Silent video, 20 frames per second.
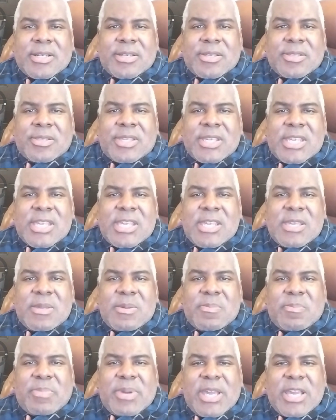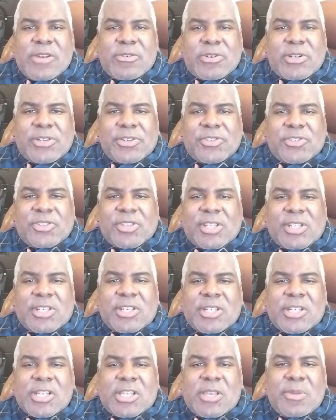the parents
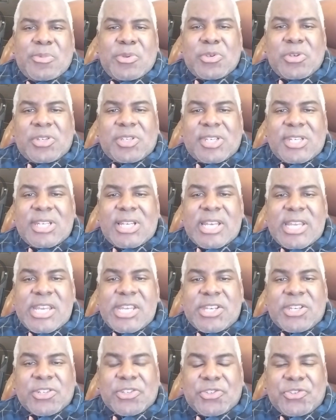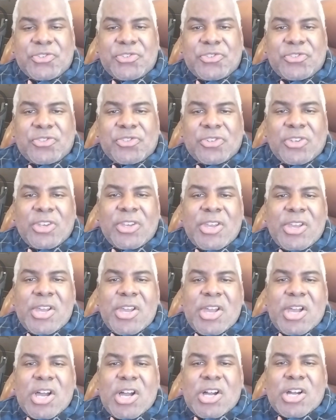and the community leaders
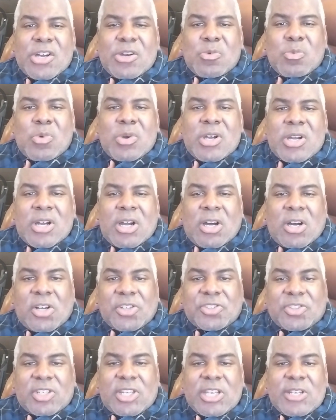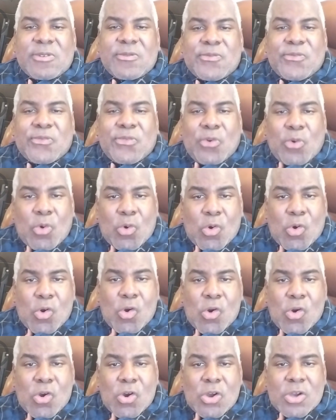were asking
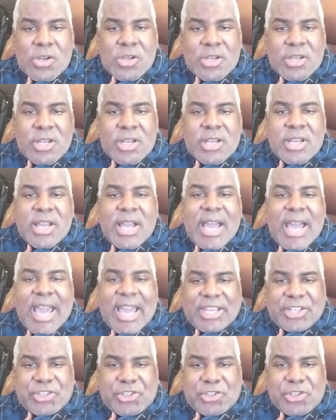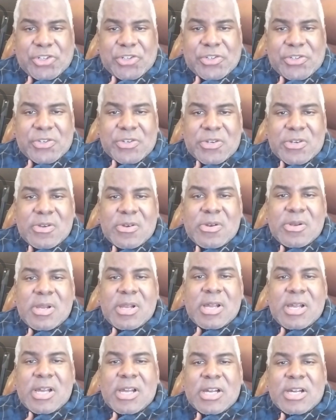for action
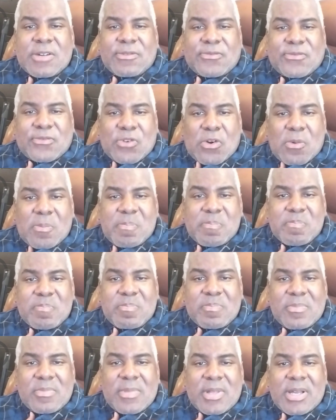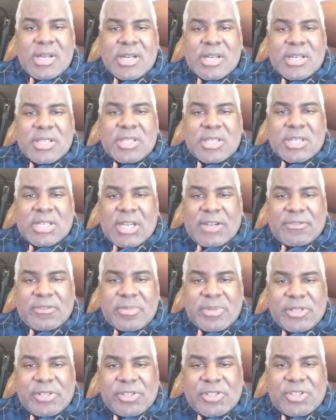from the
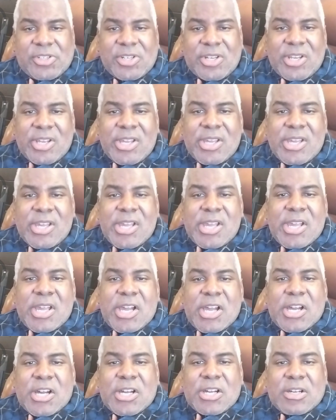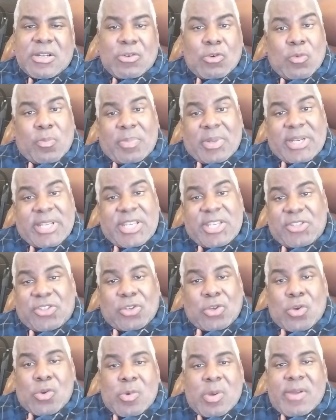government or police
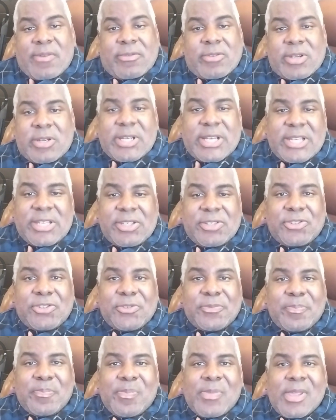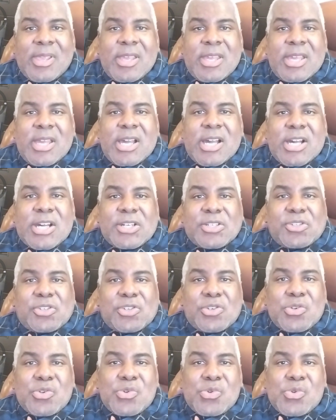or whoever it is uh,
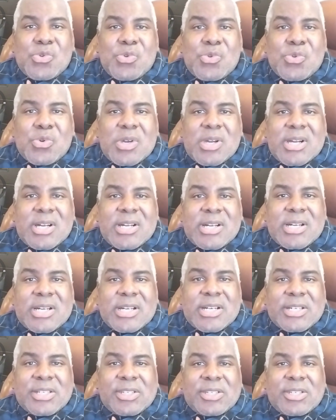to uh,